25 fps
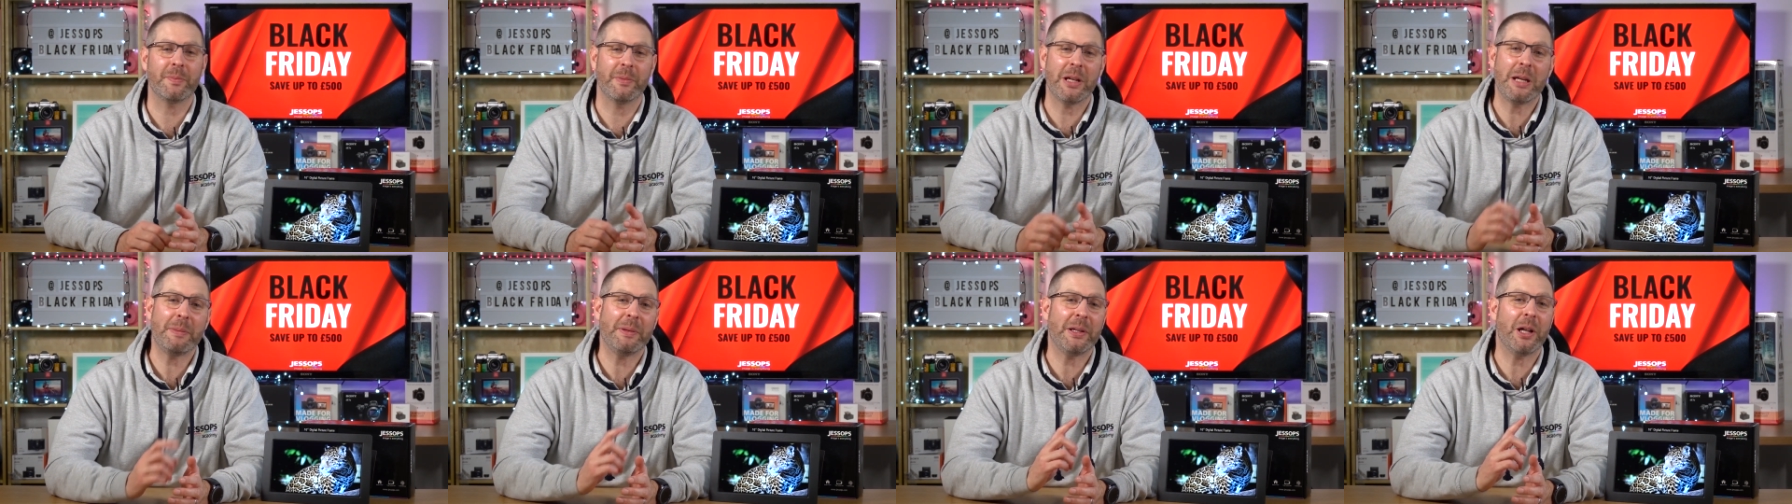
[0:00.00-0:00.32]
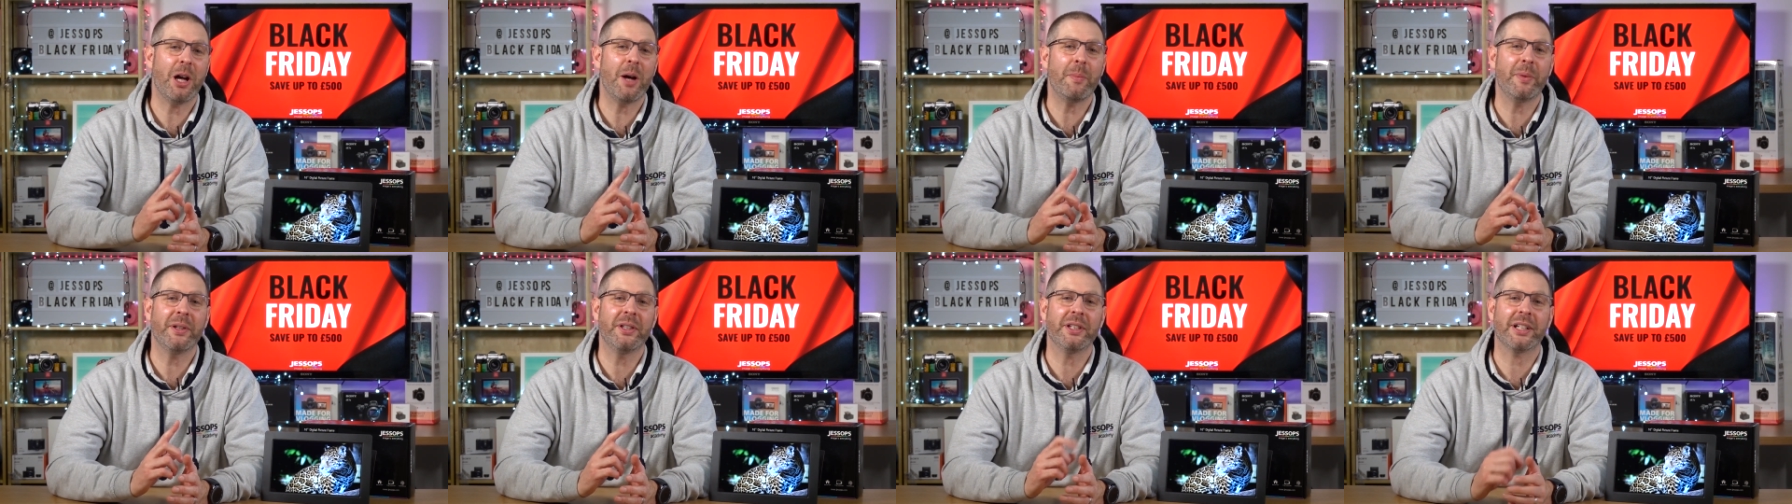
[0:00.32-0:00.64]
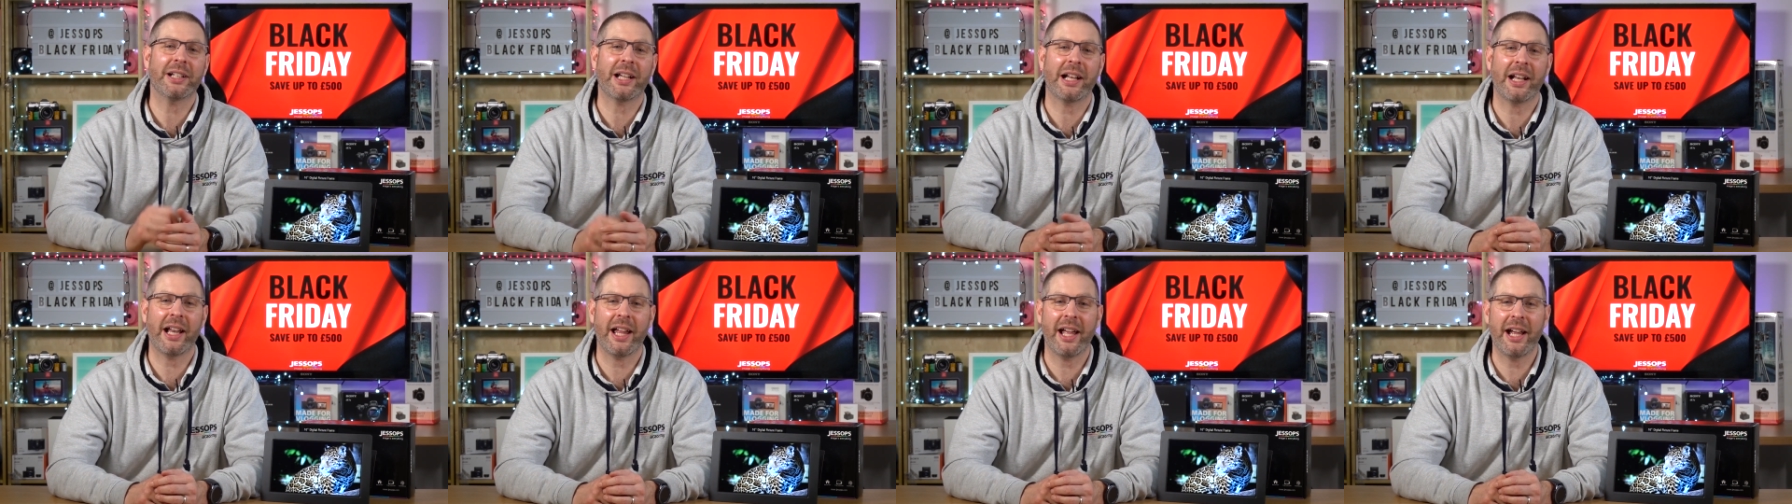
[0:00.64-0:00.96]
maybe up in the
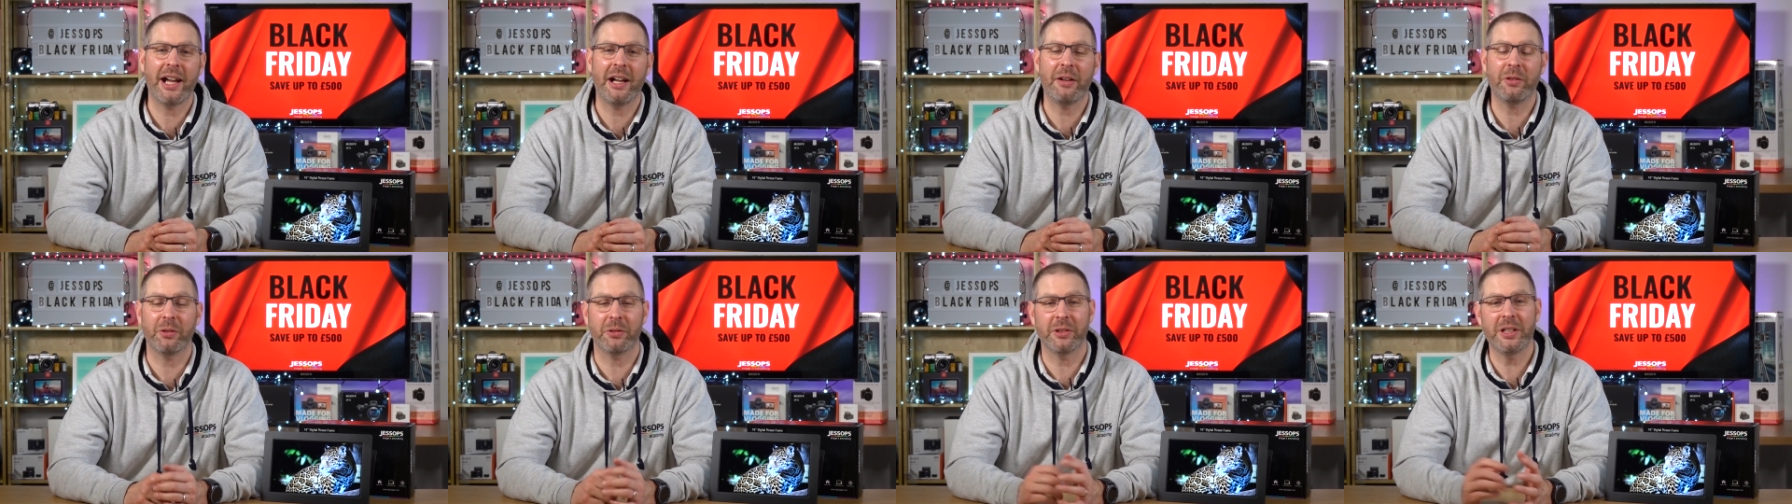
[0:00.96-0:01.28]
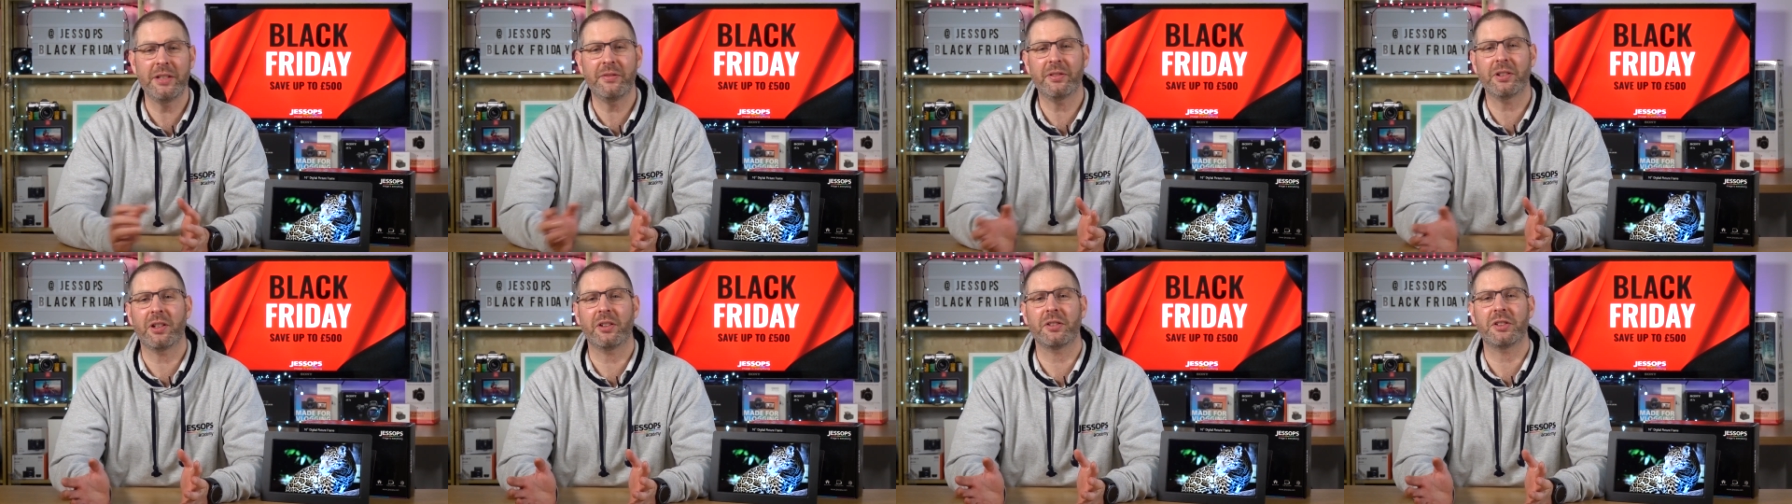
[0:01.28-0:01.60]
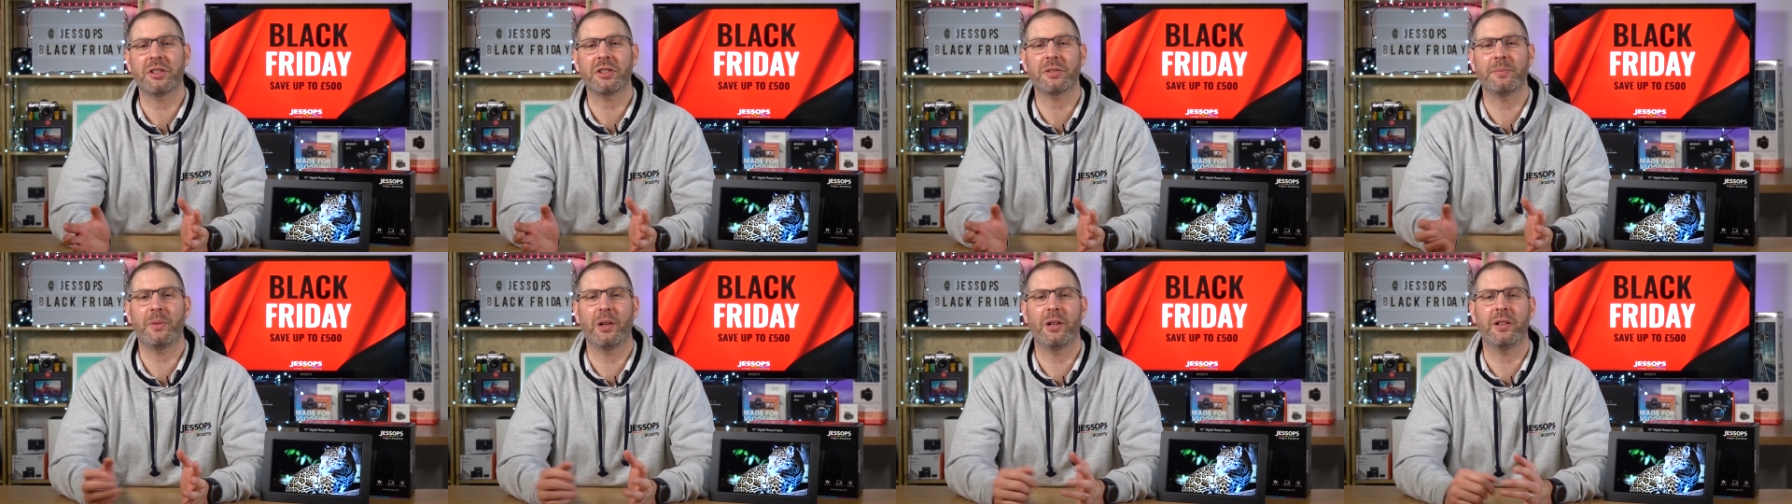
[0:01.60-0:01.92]
cloud or even on a
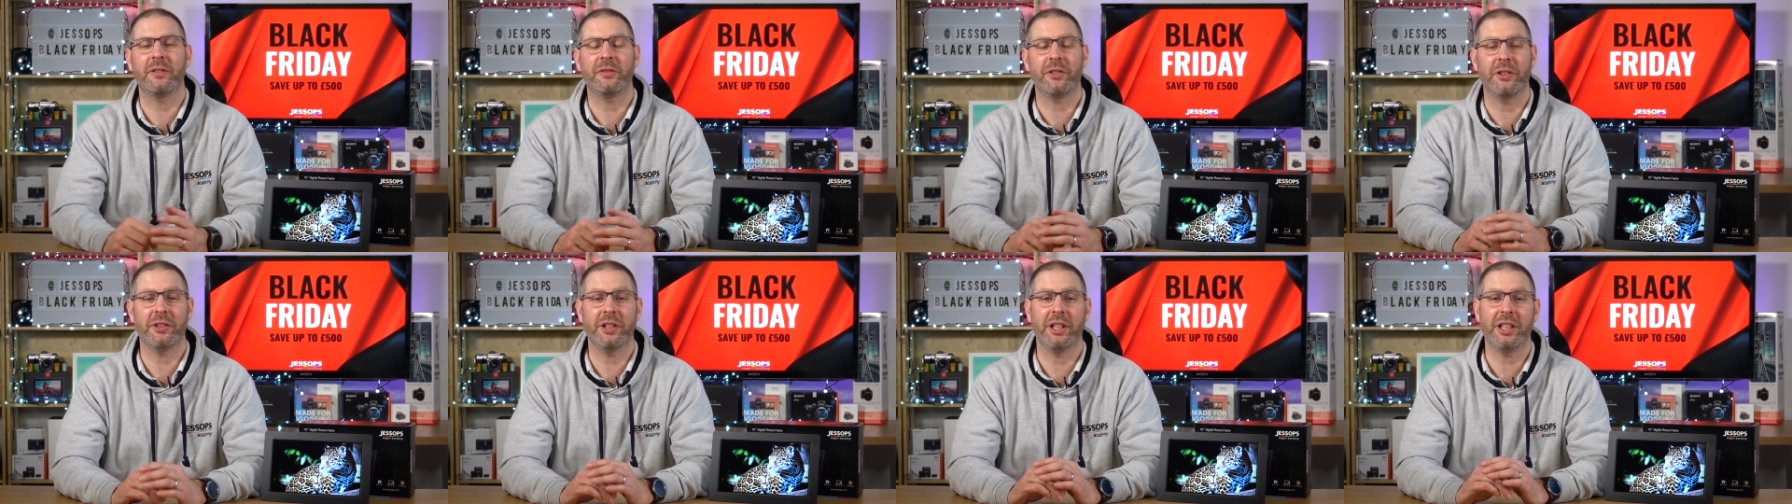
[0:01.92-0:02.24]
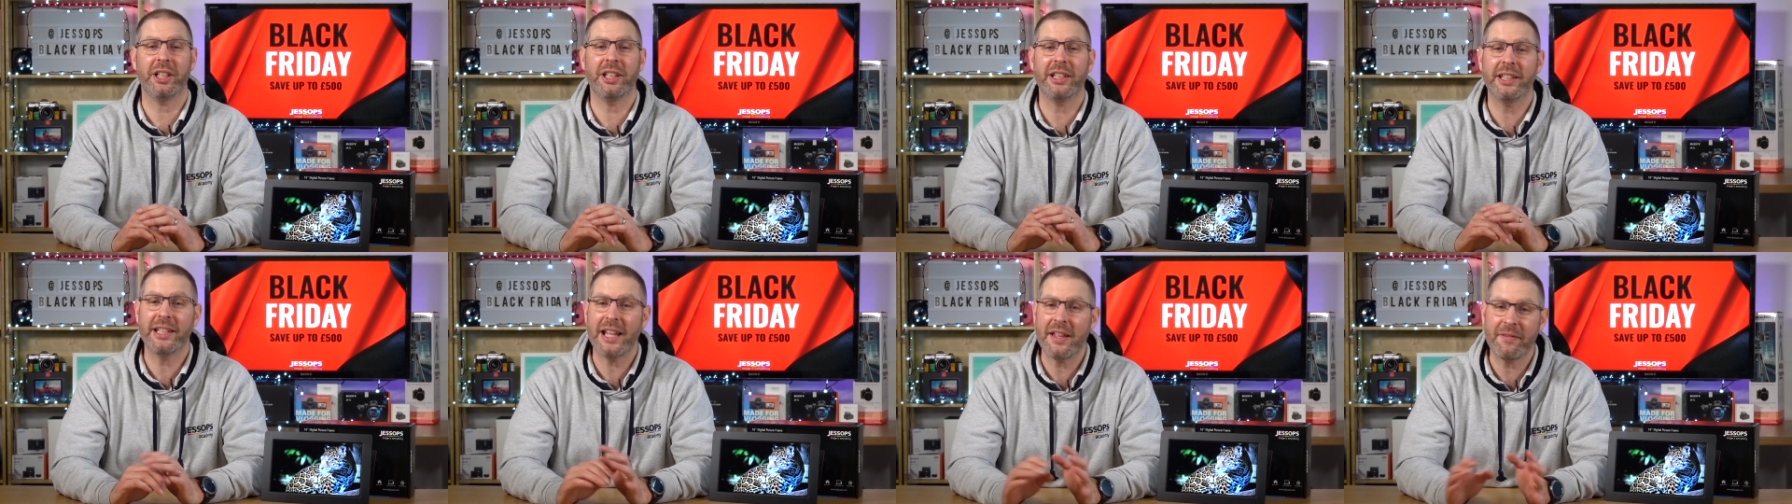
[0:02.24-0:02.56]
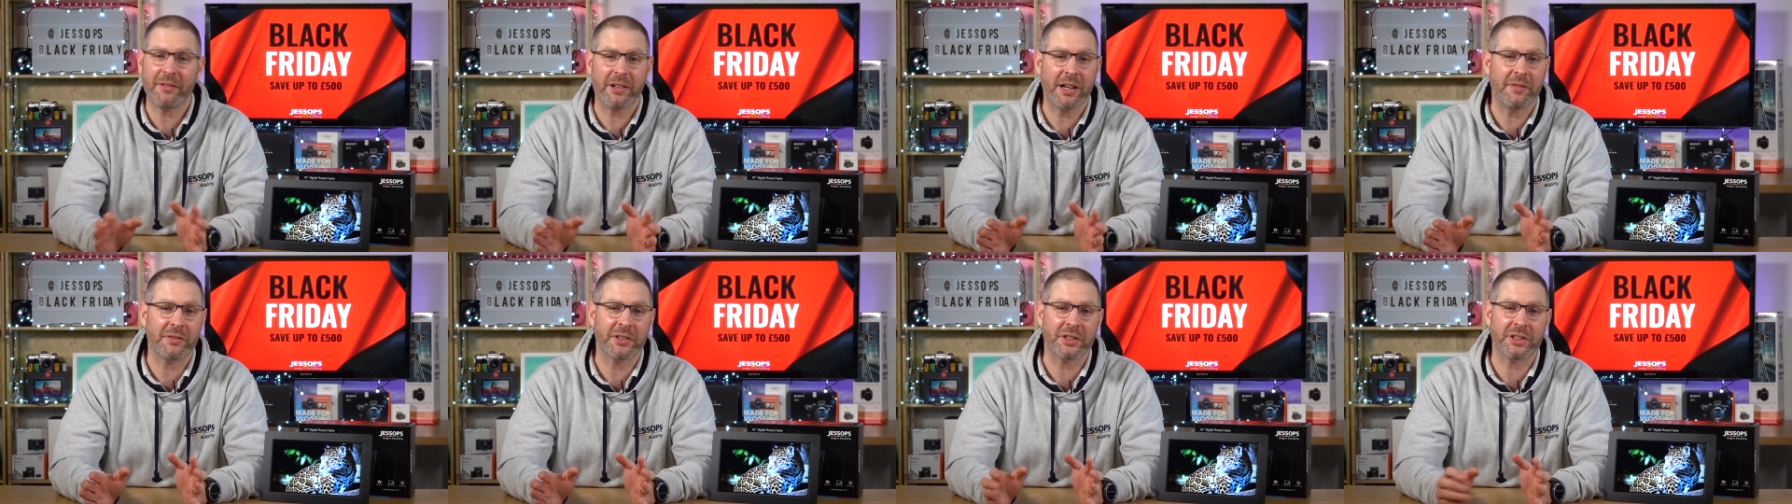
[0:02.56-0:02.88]
smartphone that you
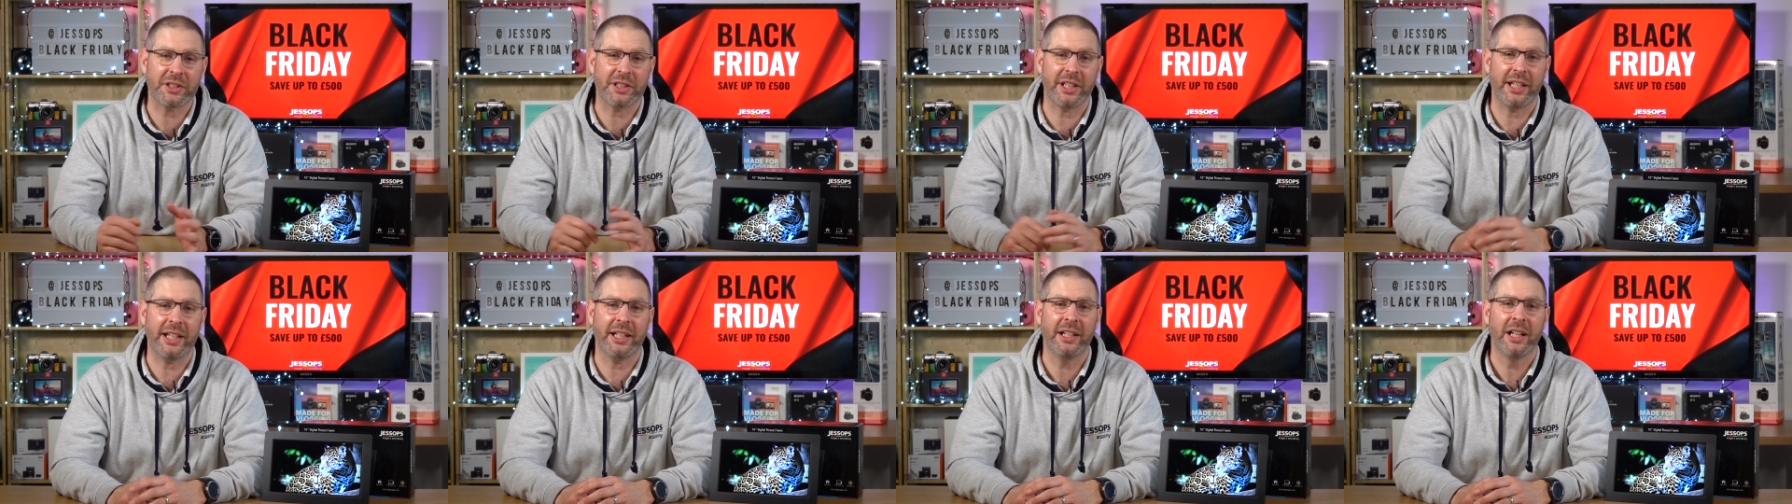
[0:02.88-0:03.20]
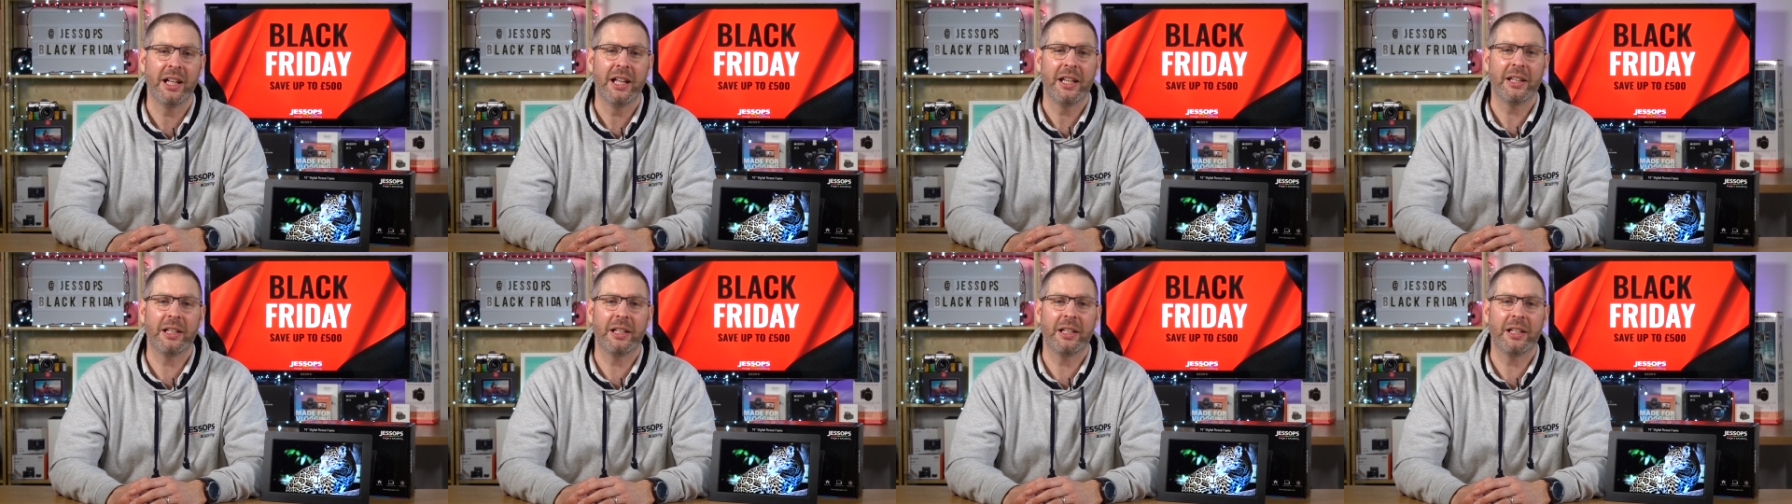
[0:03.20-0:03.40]
never ever see,